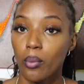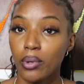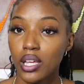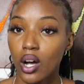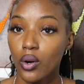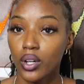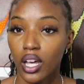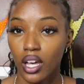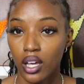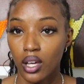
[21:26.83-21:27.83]
Be
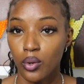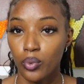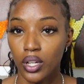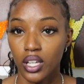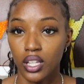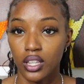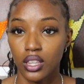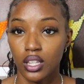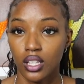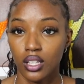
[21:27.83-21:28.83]
okay with
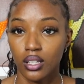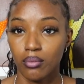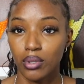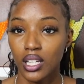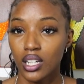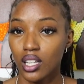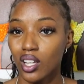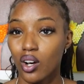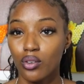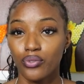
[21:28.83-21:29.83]
being
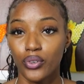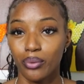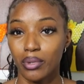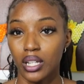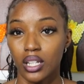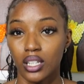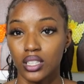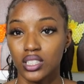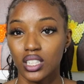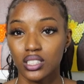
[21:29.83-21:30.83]
alone for a minute.
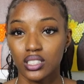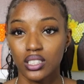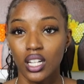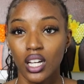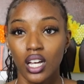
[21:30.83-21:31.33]
Just